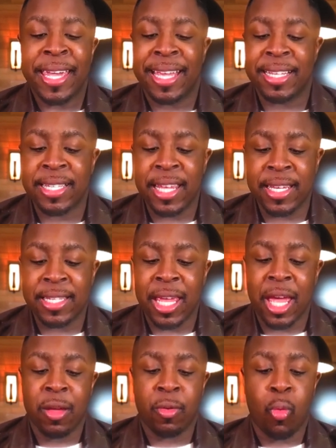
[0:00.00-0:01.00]
it says
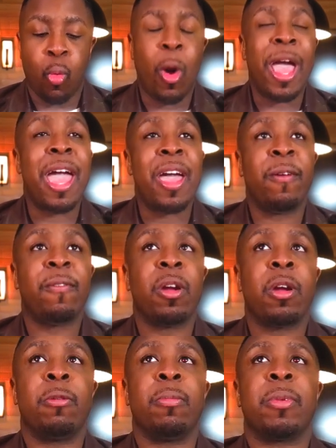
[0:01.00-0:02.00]
that
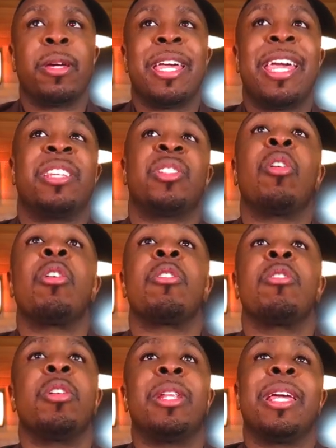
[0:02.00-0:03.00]
whatever is
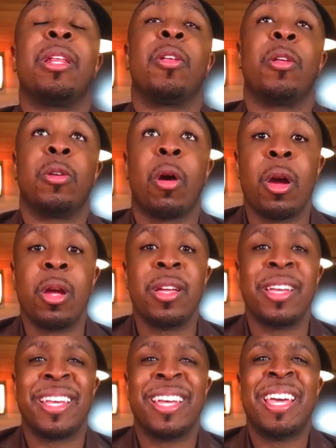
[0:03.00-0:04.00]
heard in the
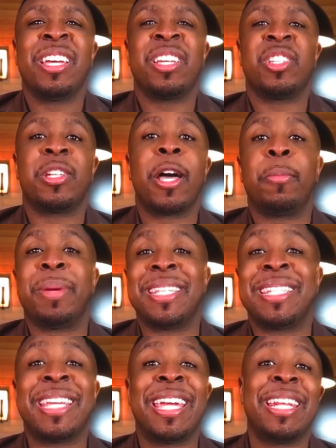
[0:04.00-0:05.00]
dark shall be
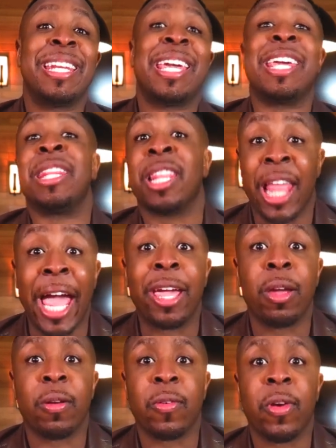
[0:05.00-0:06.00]
seen in the
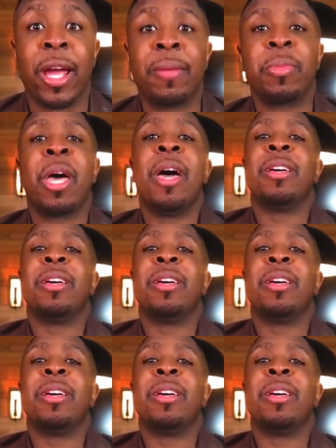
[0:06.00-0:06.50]
light, right?